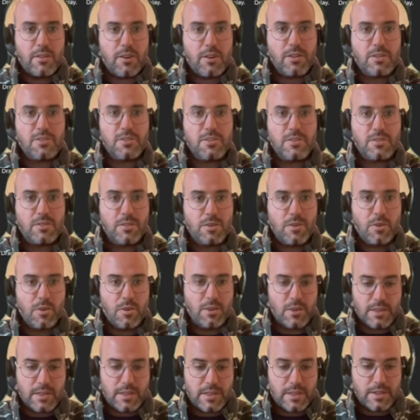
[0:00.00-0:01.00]
R2
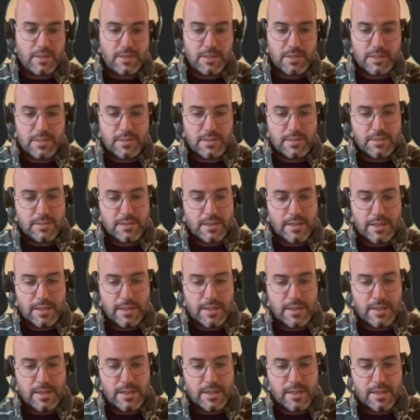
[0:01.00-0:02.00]
score, there is
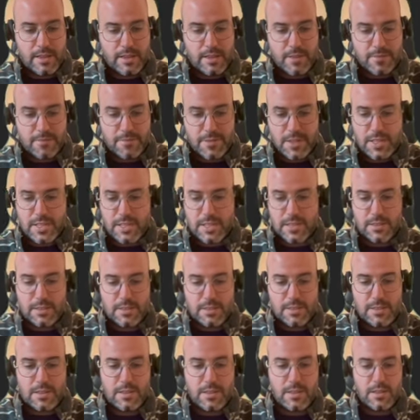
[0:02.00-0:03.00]
a convenient
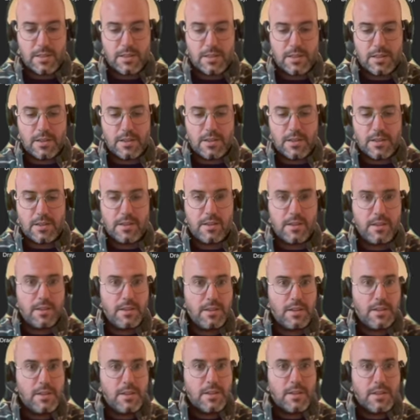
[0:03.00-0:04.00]
uh,
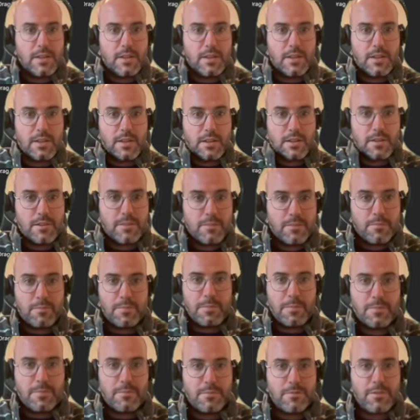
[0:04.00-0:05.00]

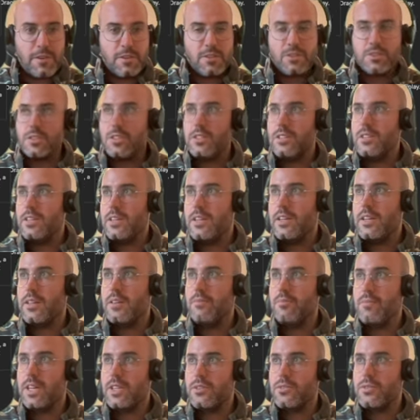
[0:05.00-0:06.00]
function
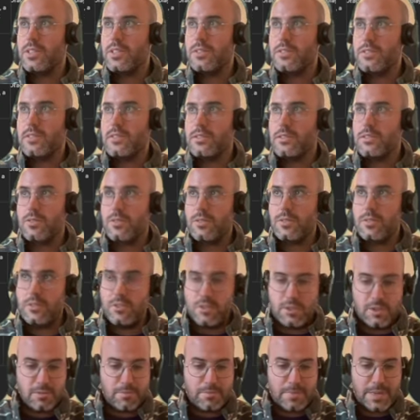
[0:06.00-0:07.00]
in metrics. So you
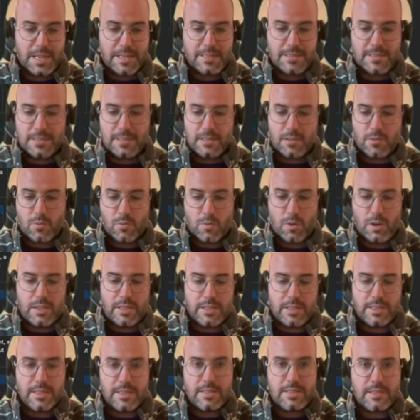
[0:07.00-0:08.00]
just pass in
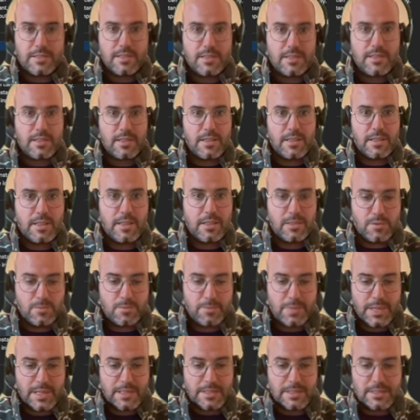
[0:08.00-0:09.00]
y-test and you
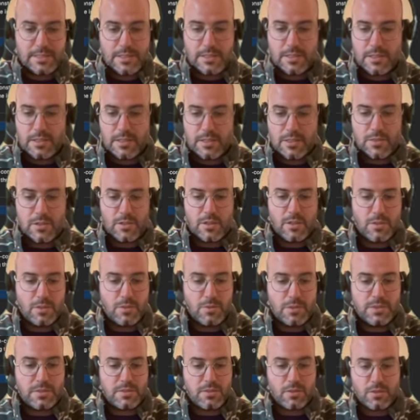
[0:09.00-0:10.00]
pass in the
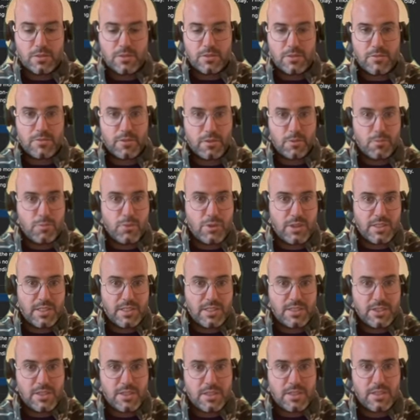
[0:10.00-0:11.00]
result of your
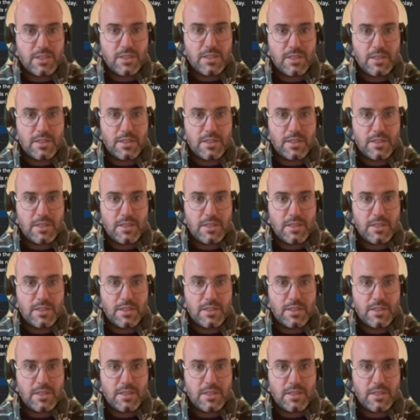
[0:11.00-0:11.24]
prediction,